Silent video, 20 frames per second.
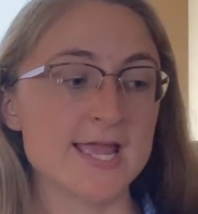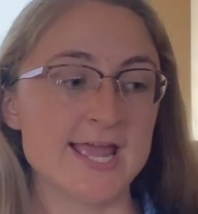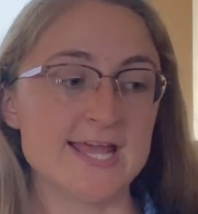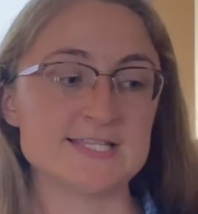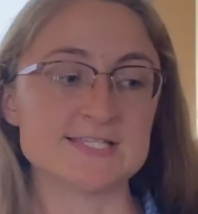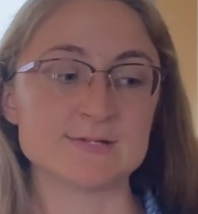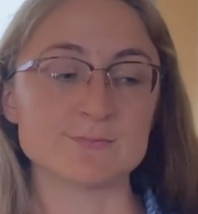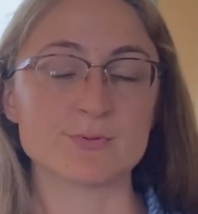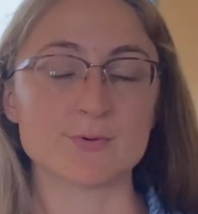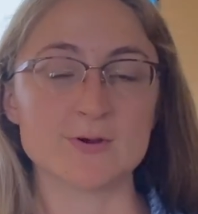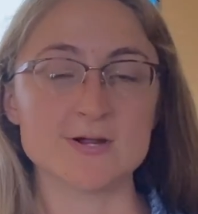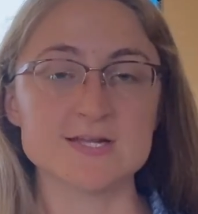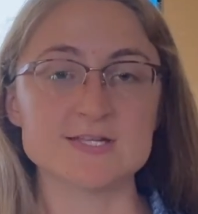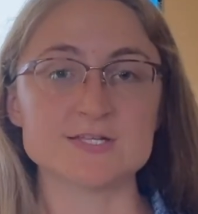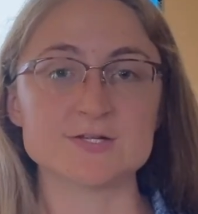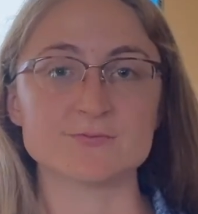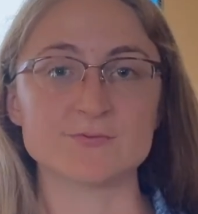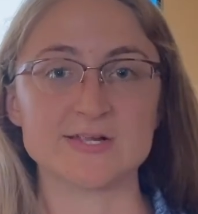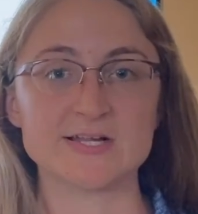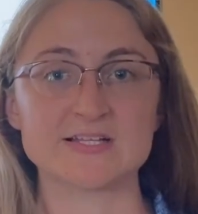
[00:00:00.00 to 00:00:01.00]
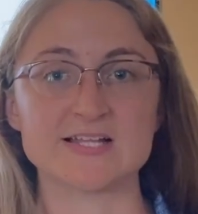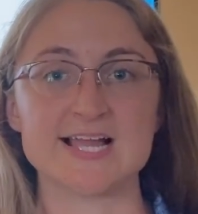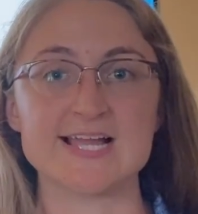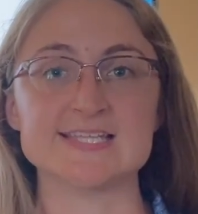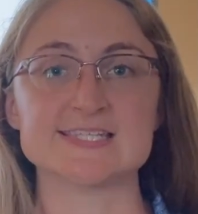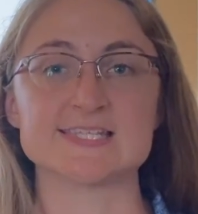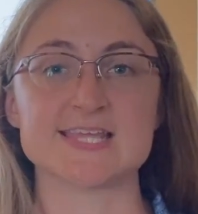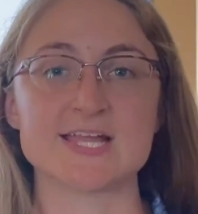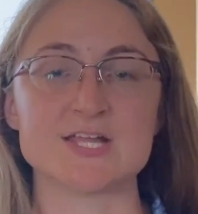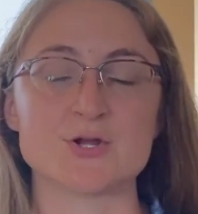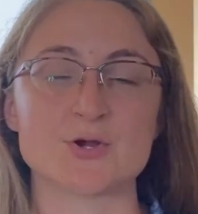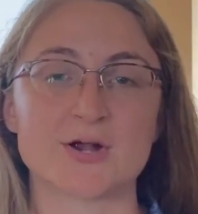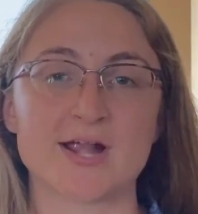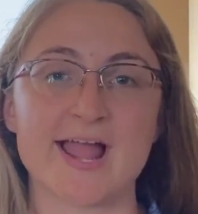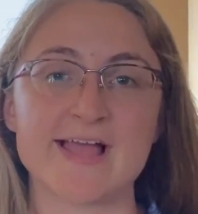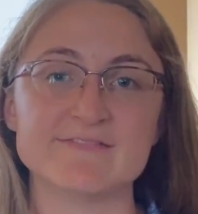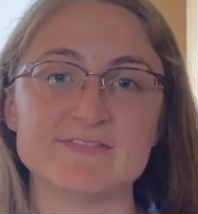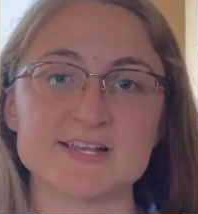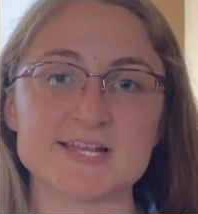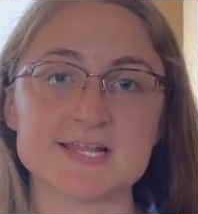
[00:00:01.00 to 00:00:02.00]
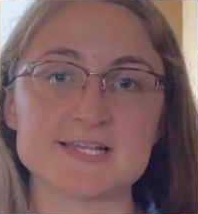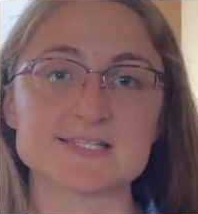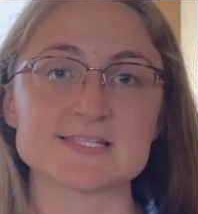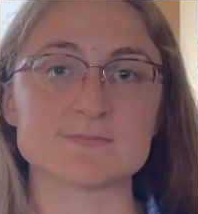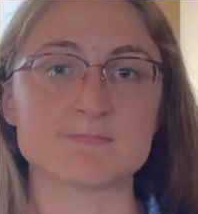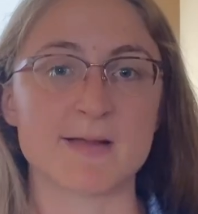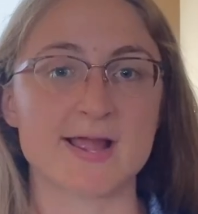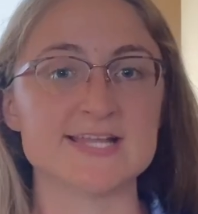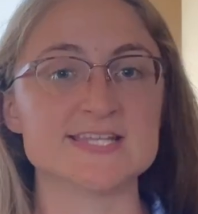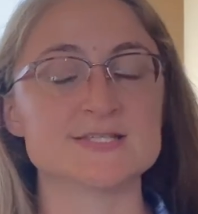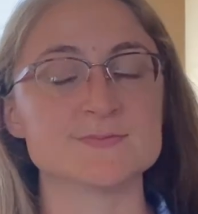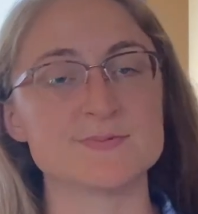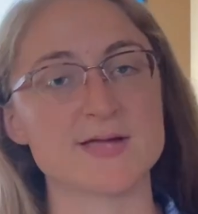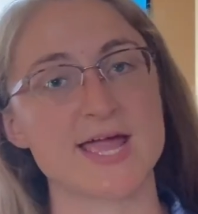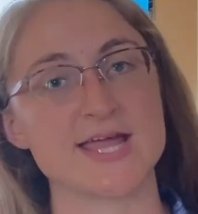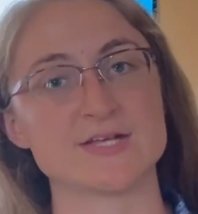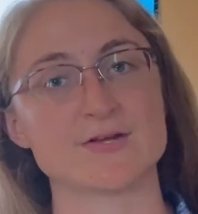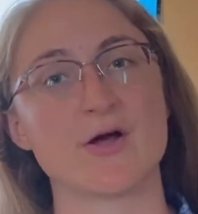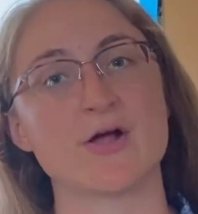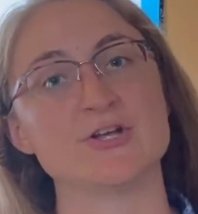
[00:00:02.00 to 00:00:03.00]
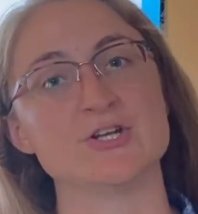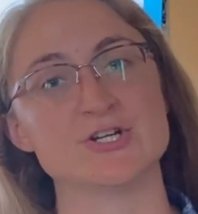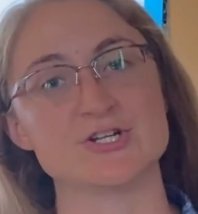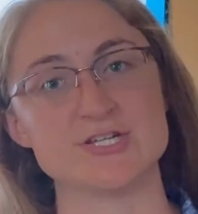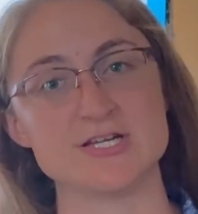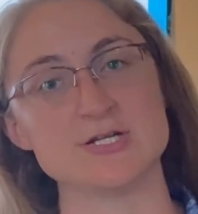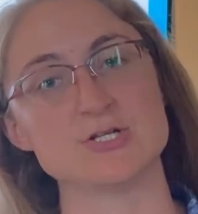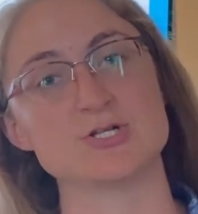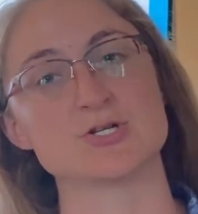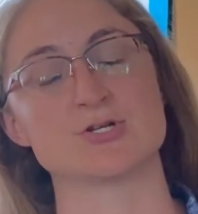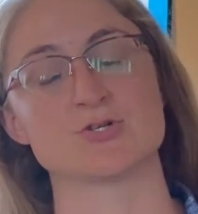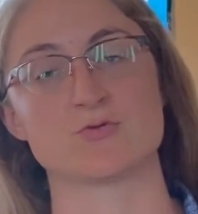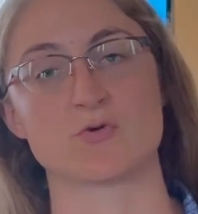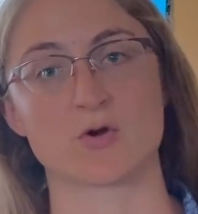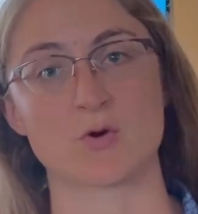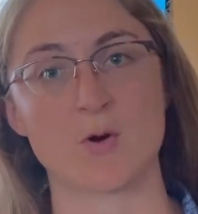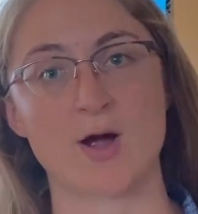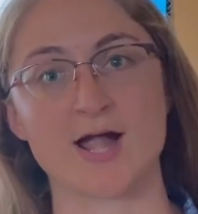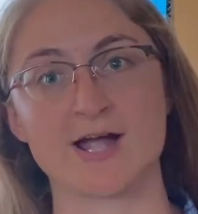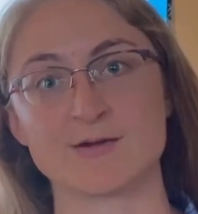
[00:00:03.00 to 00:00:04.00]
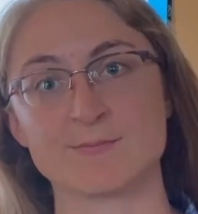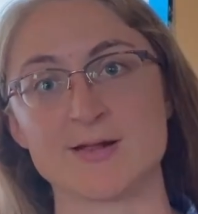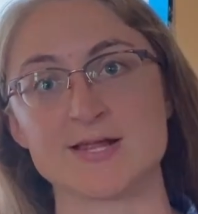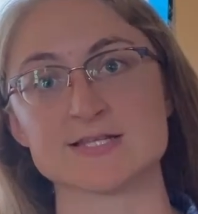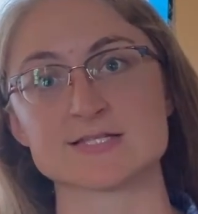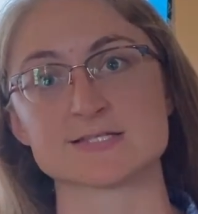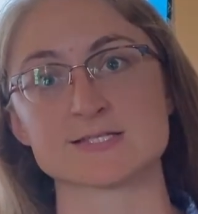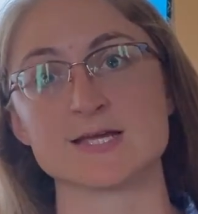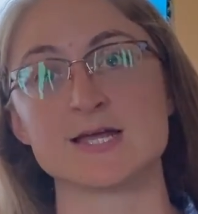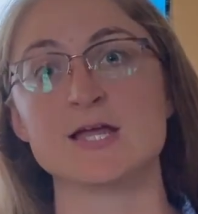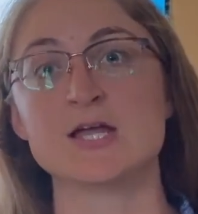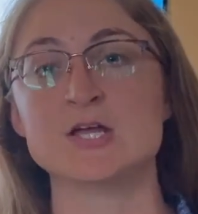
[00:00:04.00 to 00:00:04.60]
It's important to realize that your evidence might depend on your teacher's requirements.